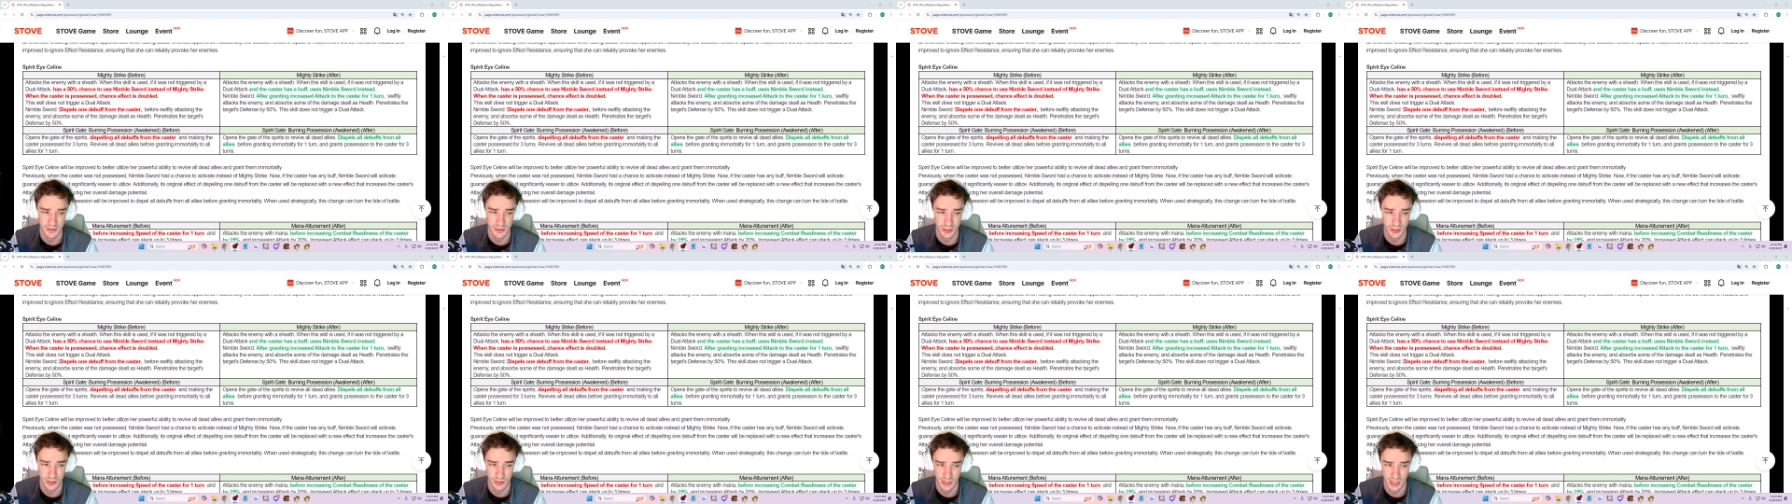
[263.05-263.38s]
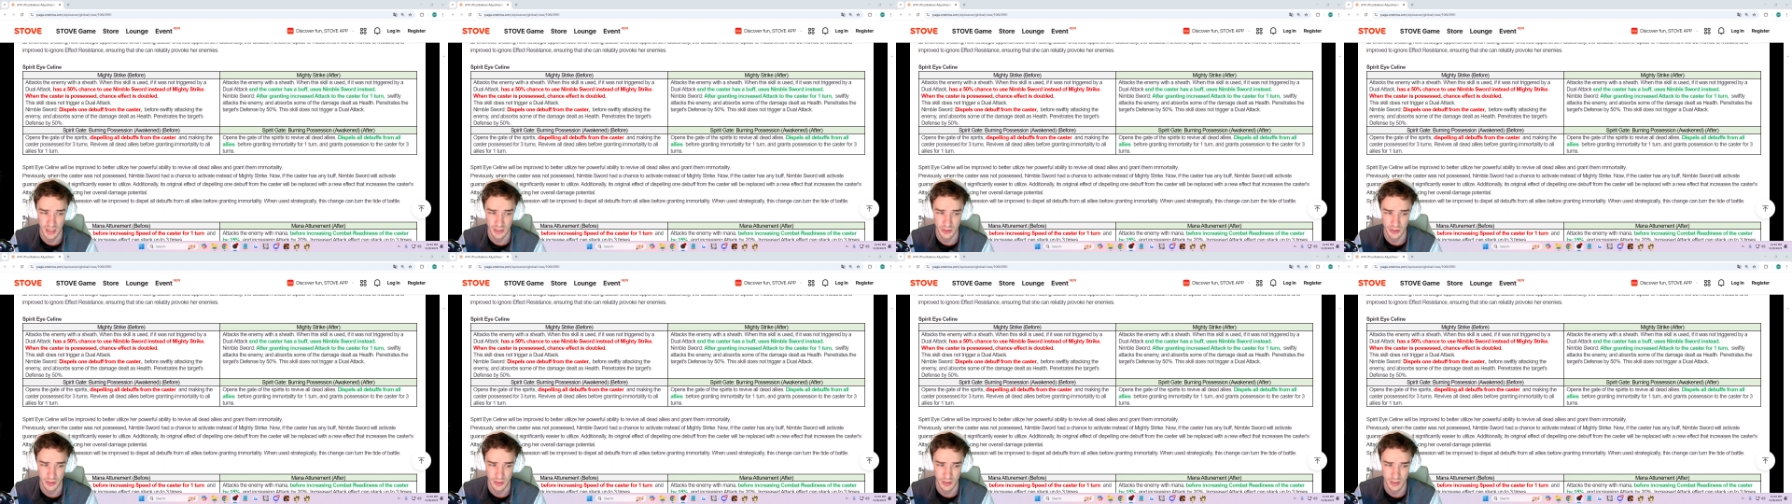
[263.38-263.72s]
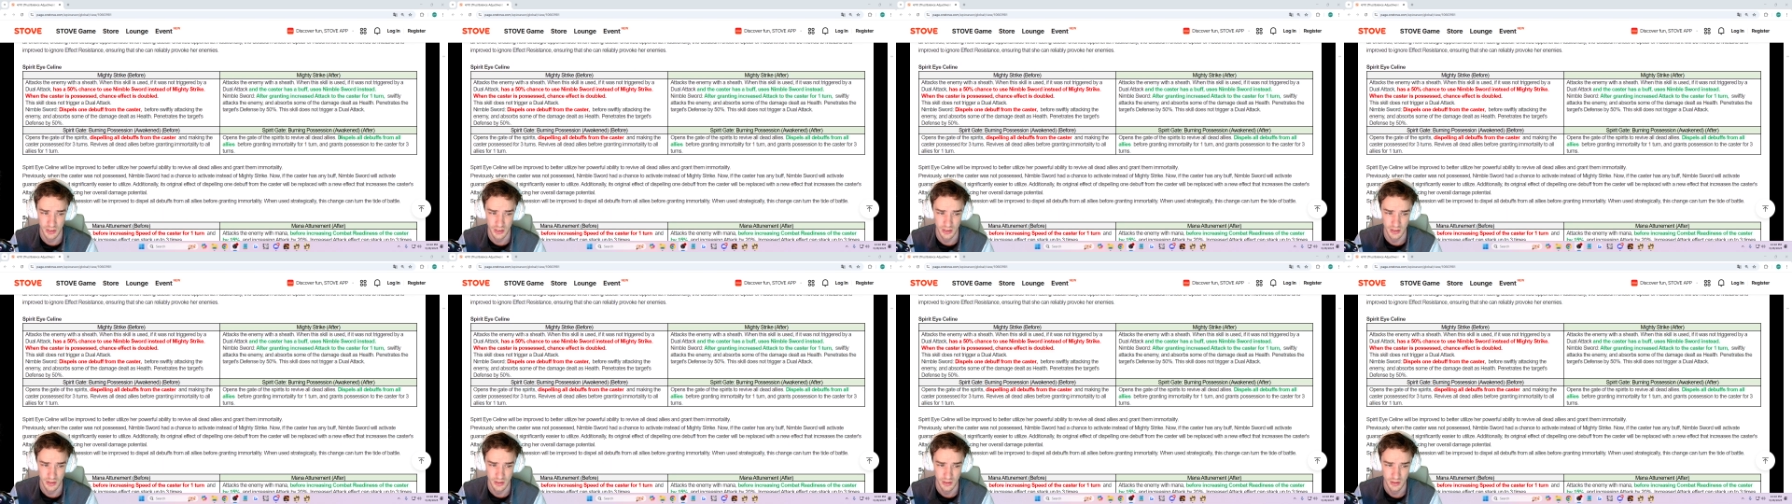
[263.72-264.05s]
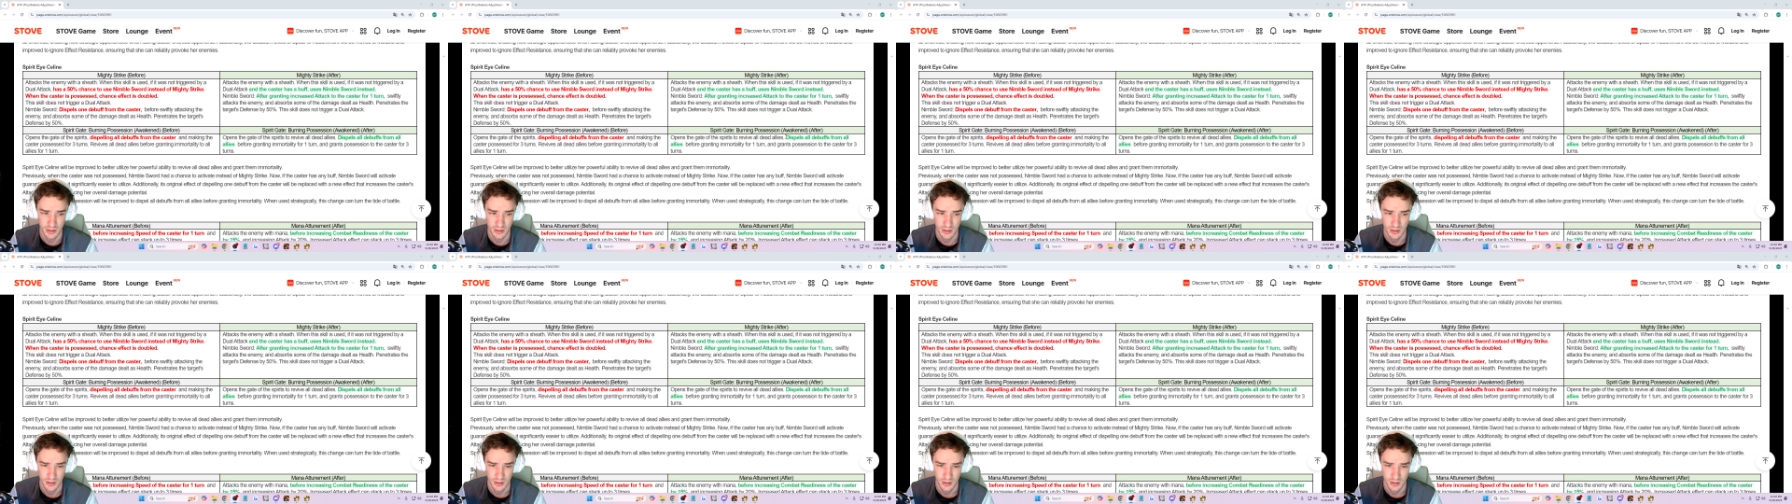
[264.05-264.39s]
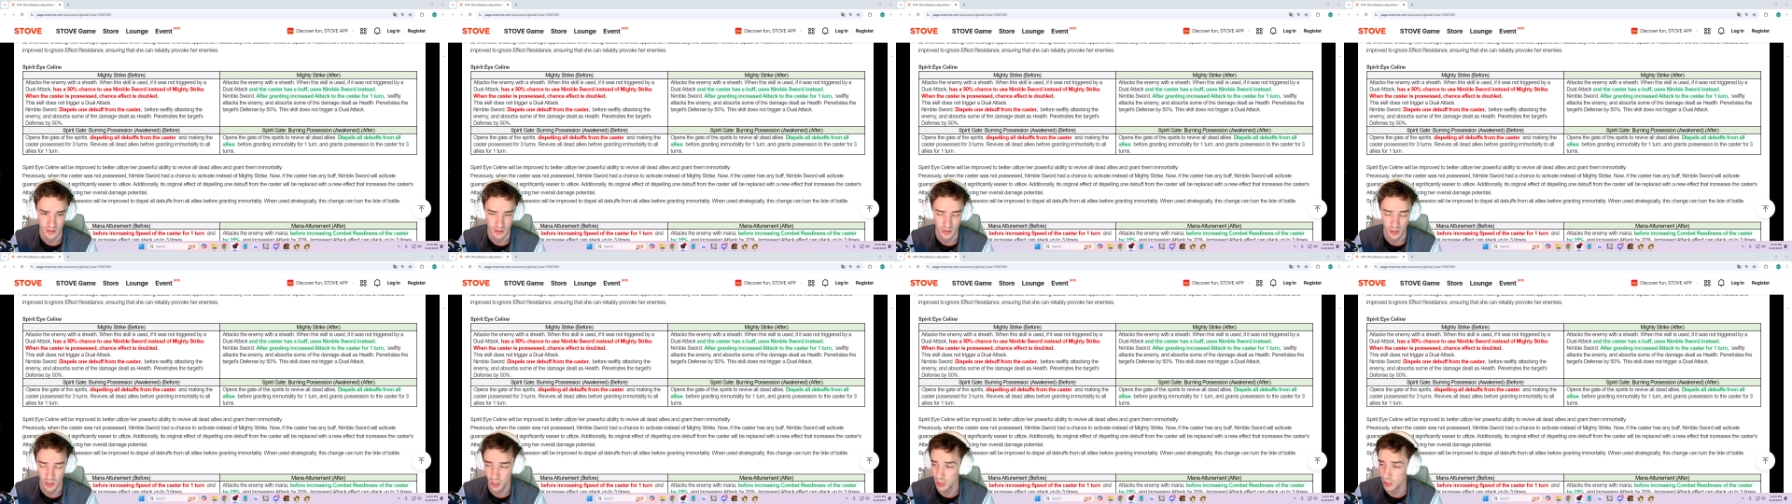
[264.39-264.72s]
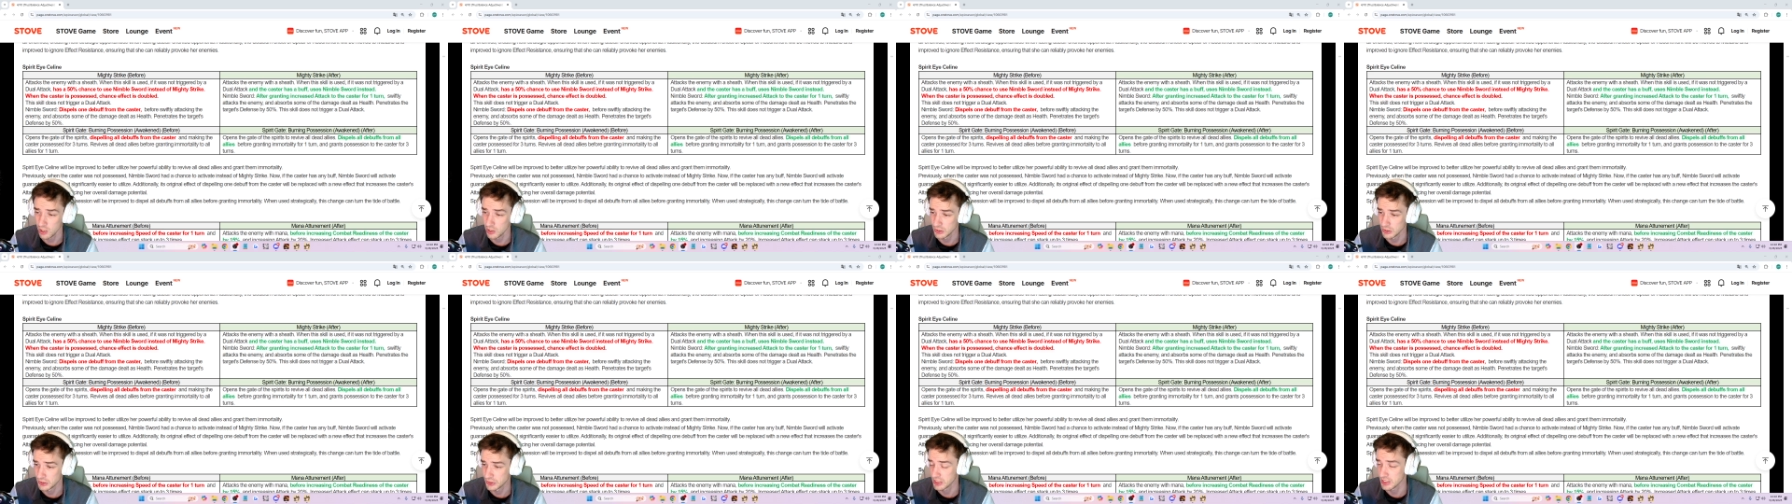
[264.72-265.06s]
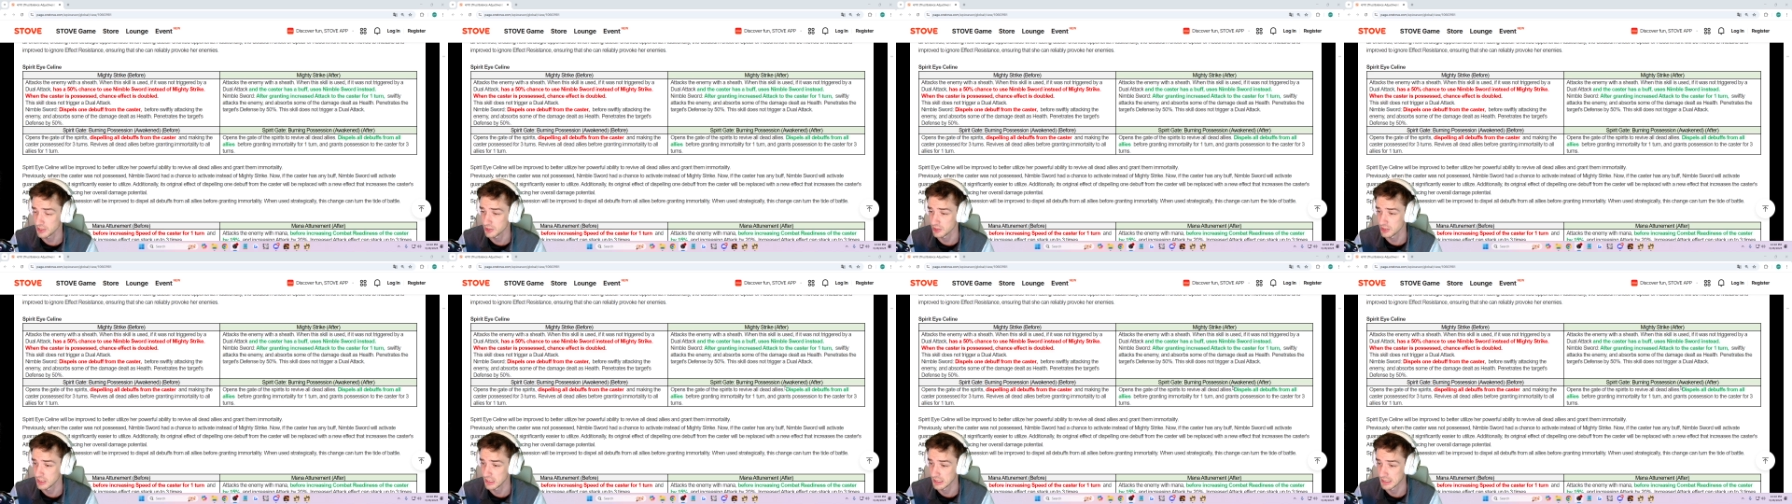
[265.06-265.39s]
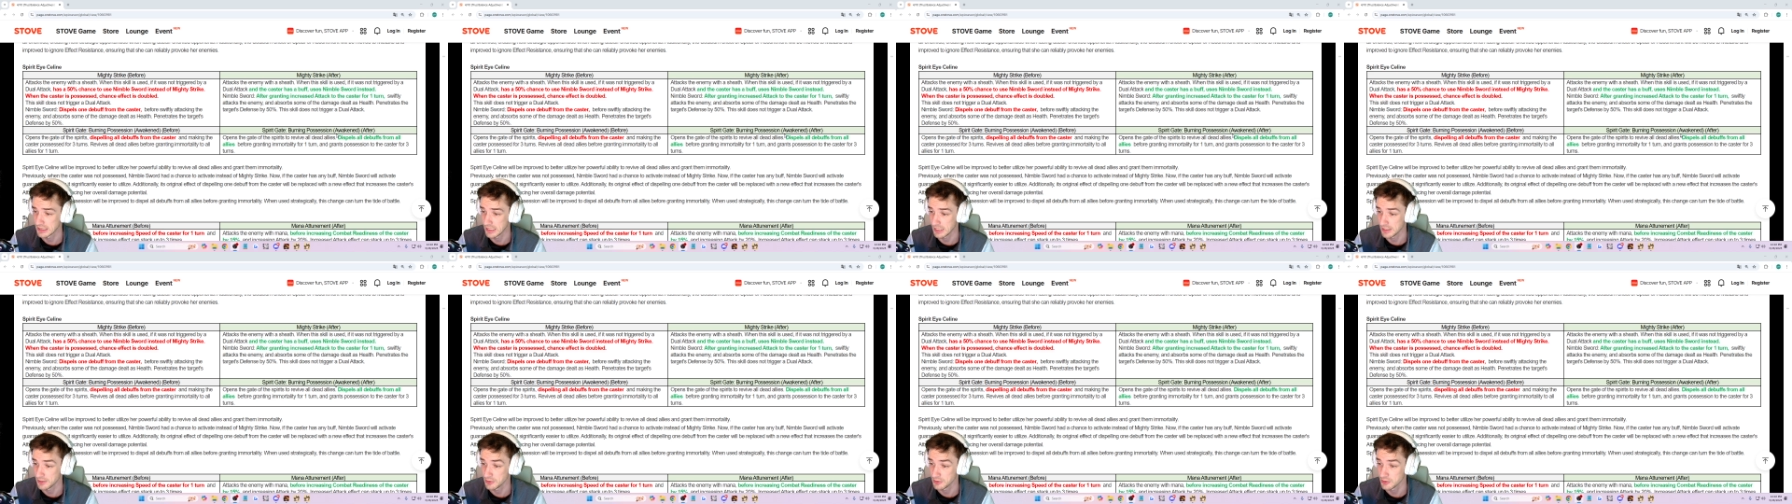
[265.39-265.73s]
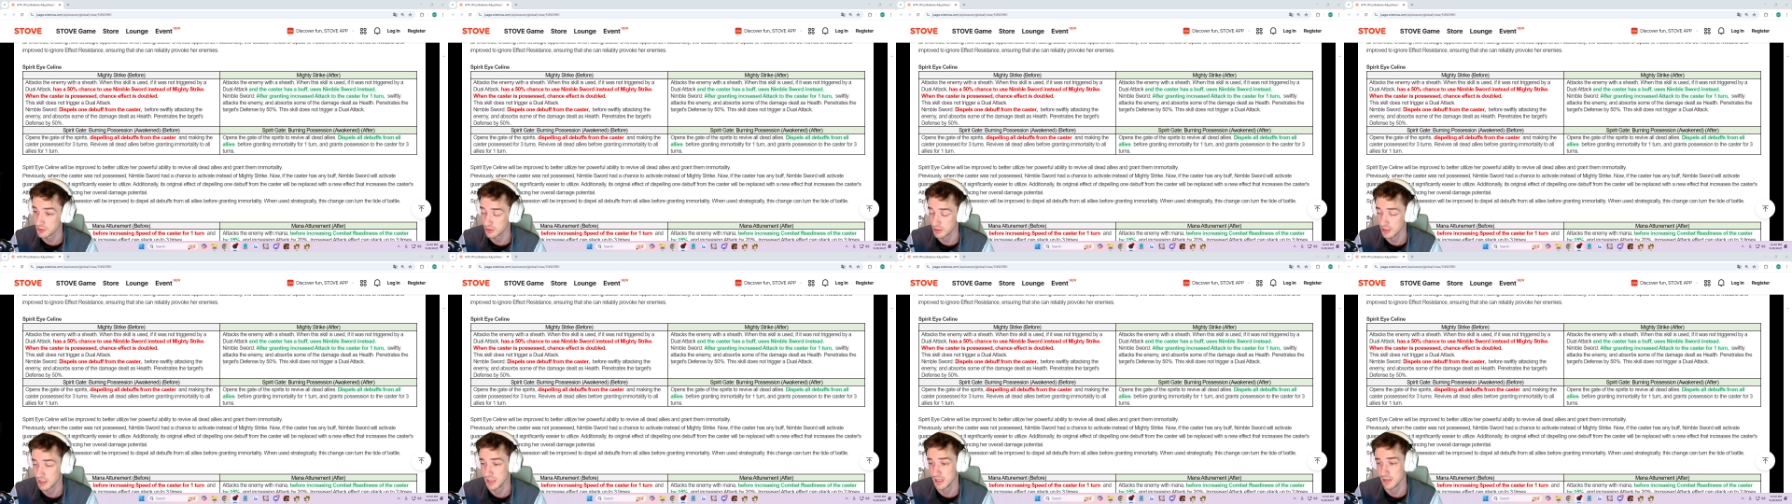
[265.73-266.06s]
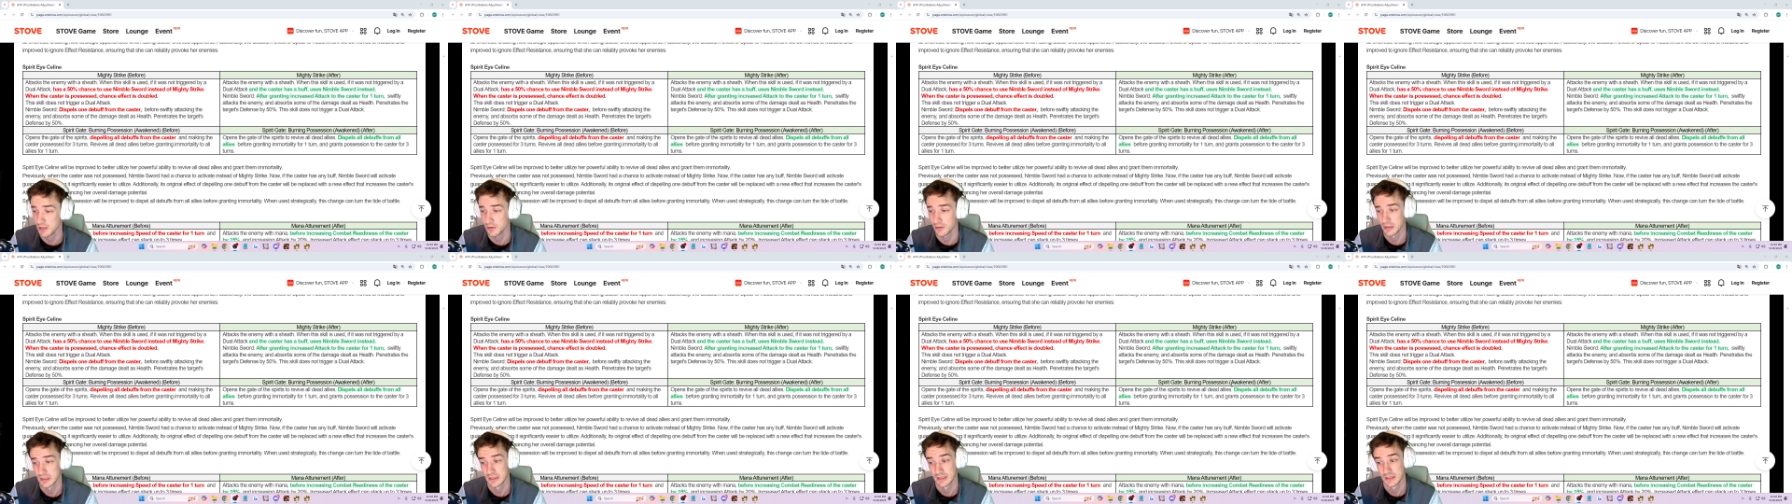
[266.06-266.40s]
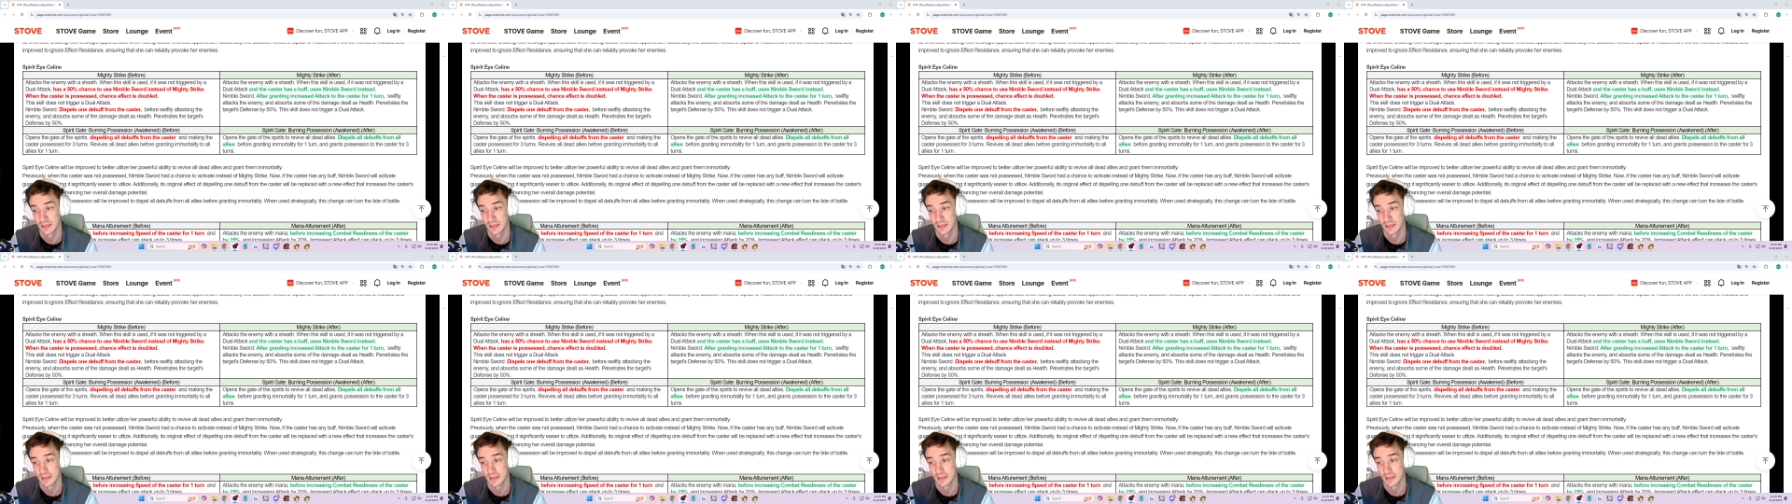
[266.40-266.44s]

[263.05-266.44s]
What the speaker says: She's actually a cleanser now.